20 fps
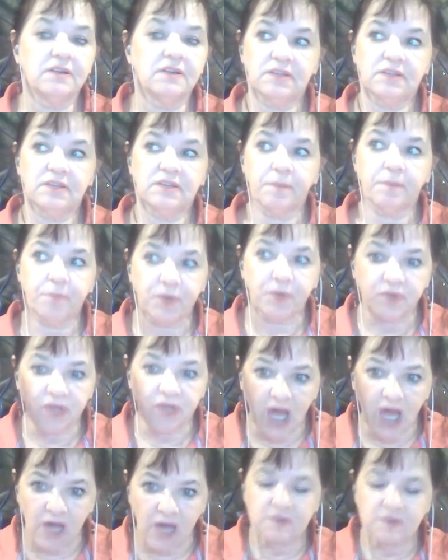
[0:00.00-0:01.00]
They are put
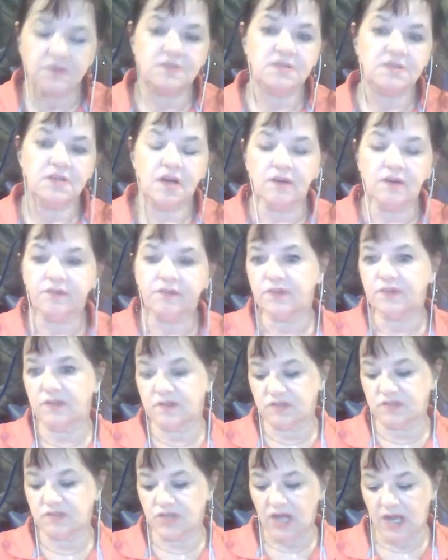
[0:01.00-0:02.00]
out of the
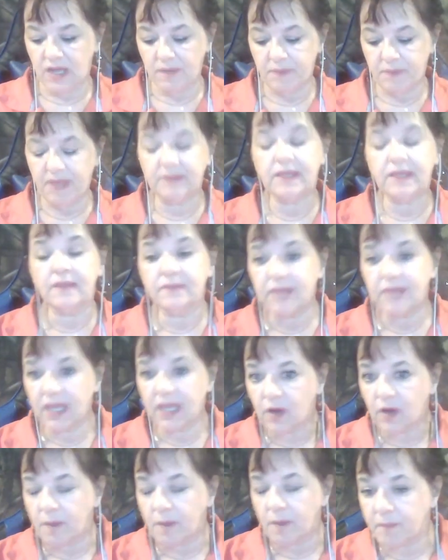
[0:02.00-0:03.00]
tribe, and then they
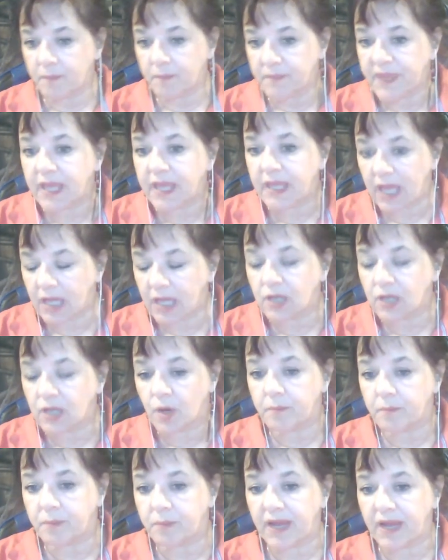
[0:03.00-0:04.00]
can
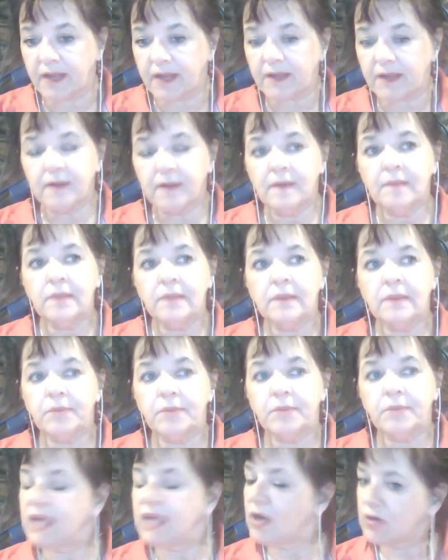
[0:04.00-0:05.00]
come back,
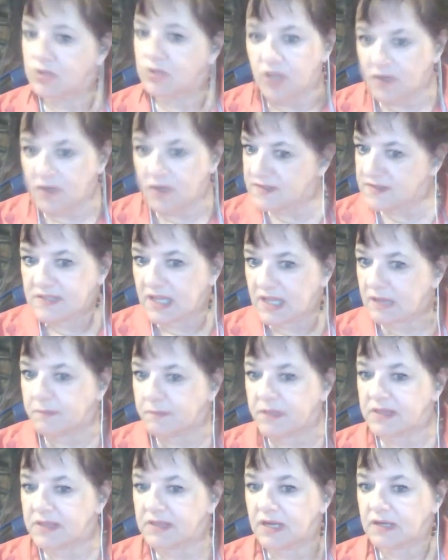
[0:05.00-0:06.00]
but they are not
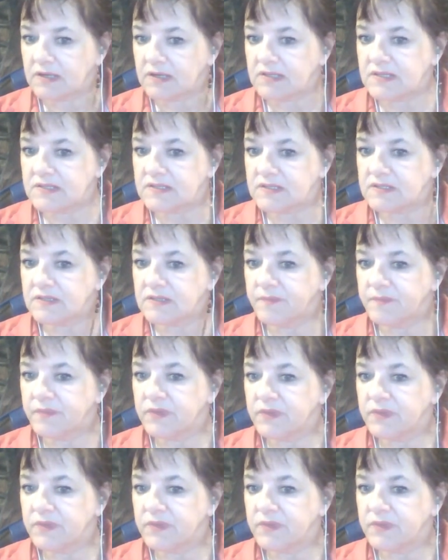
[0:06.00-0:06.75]
stigmatized.